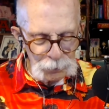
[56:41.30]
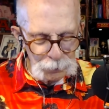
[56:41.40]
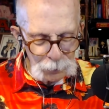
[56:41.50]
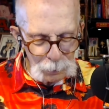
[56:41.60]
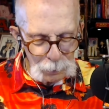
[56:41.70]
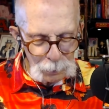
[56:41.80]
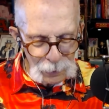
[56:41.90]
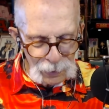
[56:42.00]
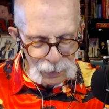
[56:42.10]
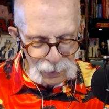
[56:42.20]
from
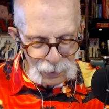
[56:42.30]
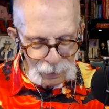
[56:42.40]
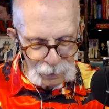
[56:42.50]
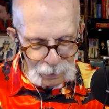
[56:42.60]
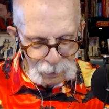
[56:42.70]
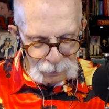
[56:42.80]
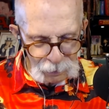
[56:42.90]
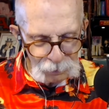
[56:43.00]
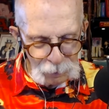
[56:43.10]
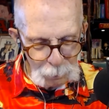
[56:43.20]

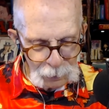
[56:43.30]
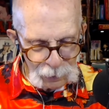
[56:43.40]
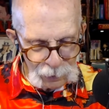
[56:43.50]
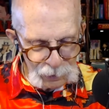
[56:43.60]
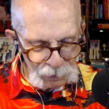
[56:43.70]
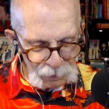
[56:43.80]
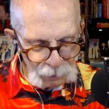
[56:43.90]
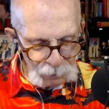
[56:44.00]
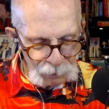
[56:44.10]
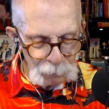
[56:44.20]
December
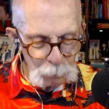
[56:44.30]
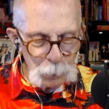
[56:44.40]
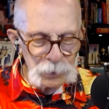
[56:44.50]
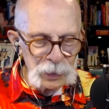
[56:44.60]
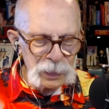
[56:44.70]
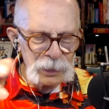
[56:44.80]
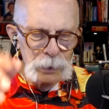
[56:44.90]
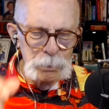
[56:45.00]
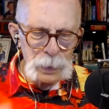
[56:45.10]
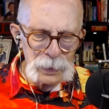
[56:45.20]
1977, Paul said, I think
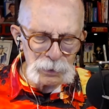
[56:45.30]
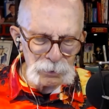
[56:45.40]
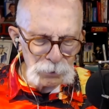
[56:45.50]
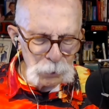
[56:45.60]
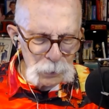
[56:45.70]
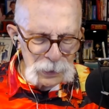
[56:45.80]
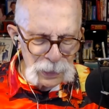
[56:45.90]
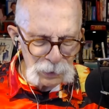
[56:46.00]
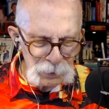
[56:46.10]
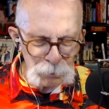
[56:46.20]
my
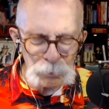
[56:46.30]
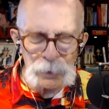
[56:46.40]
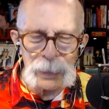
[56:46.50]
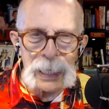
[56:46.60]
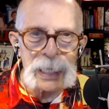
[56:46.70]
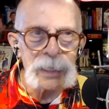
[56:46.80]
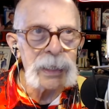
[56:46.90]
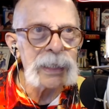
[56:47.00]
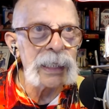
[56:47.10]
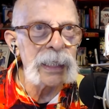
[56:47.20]
suitcase is real
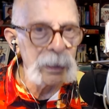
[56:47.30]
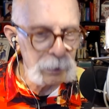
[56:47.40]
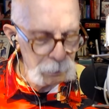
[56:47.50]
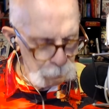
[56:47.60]
alligator.